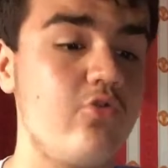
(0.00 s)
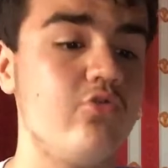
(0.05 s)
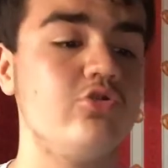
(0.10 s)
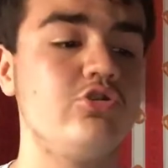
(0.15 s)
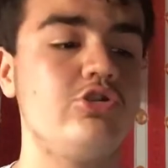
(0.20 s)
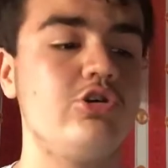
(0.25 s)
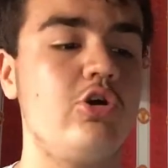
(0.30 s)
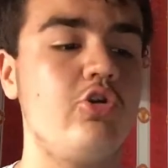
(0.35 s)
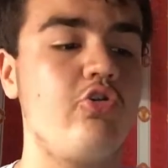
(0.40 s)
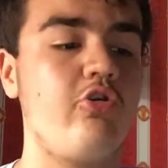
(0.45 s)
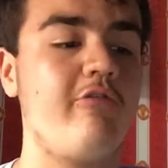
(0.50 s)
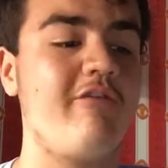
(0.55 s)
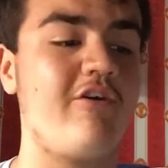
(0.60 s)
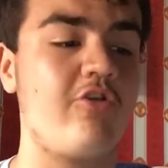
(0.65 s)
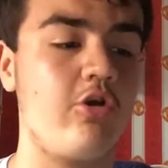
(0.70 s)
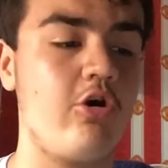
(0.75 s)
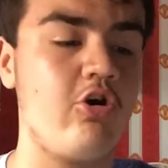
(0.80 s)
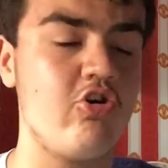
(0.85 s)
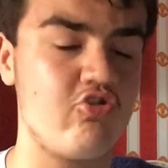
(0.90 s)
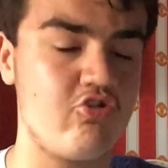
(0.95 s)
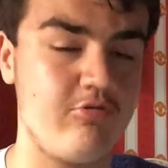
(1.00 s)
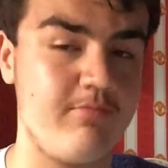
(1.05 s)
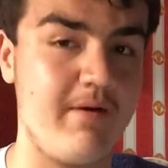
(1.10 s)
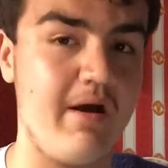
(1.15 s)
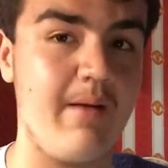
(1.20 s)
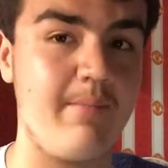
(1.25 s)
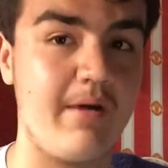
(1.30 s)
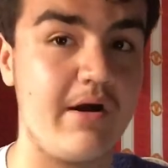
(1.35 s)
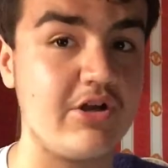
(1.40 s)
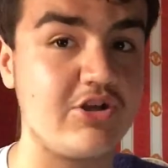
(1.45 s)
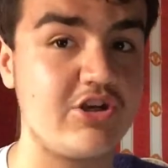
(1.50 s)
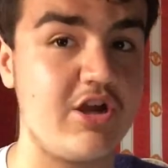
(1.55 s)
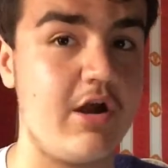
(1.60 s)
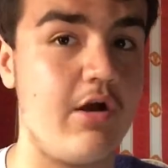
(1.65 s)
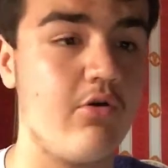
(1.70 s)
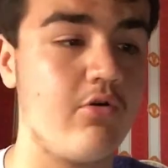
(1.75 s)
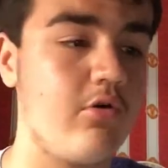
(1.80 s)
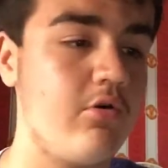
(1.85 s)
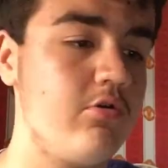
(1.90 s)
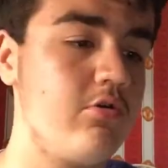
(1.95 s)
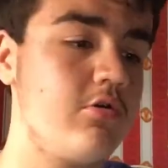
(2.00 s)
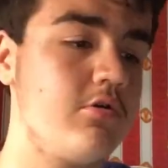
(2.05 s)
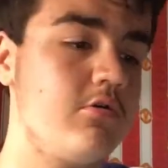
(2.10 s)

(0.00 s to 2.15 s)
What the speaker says: a good shot too. That's also part of my childhood.